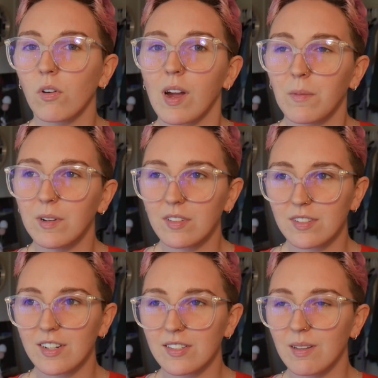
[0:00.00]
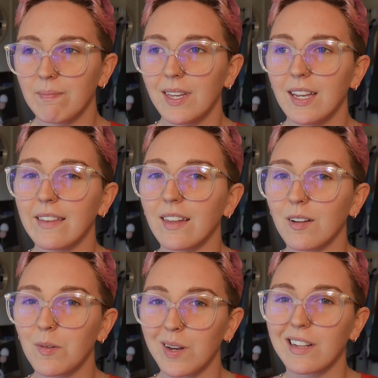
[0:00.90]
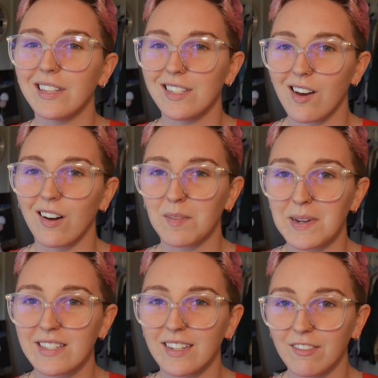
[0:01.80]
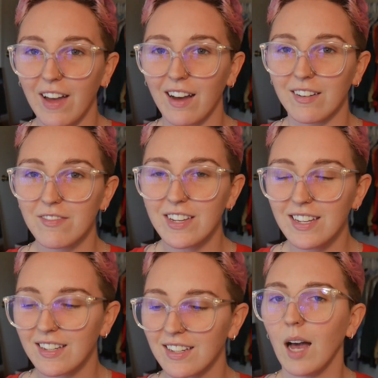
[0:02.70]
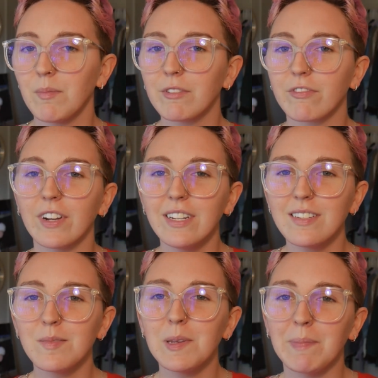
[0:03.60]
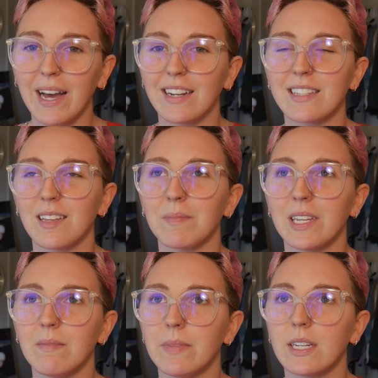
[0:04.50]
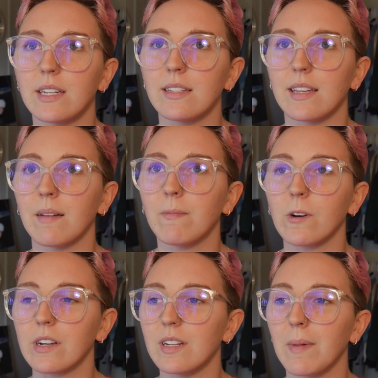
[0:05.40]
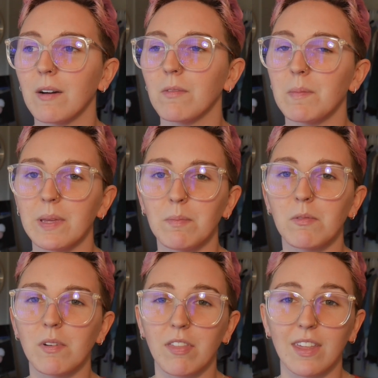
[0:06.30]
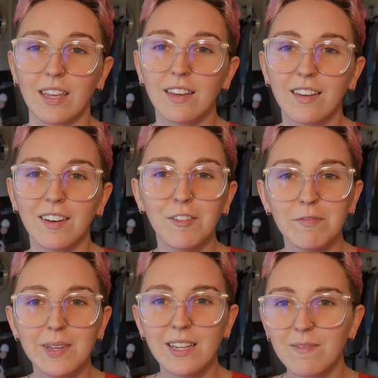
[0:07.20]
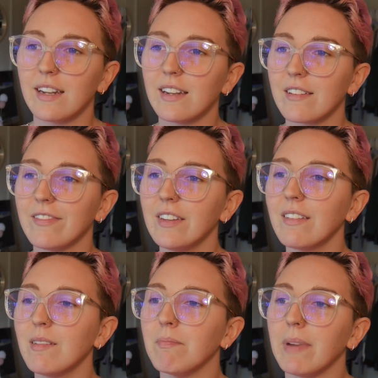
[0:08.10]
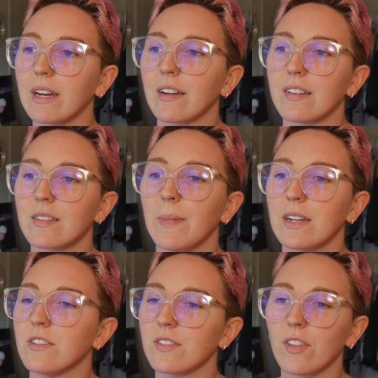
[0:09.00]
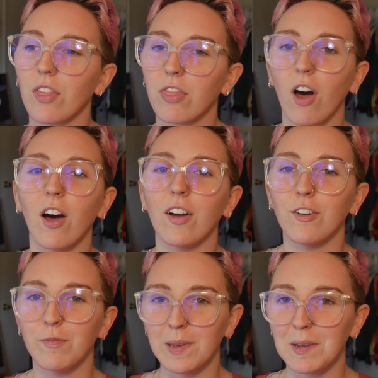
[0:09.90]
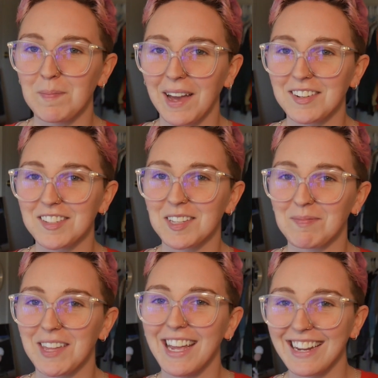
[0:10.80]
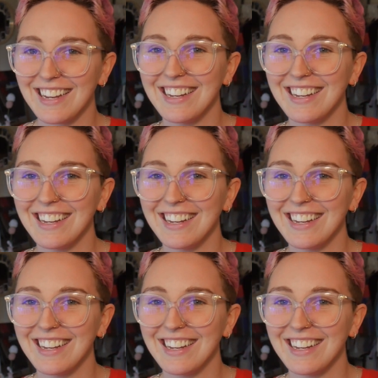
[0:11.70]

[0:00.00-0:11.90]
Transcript: or I will start something and then quickly talk myself out of it. I'm afraid to be bad at something because I'm worried about what people will think of me, and I feel embarrassed by just the thought of being bad at something.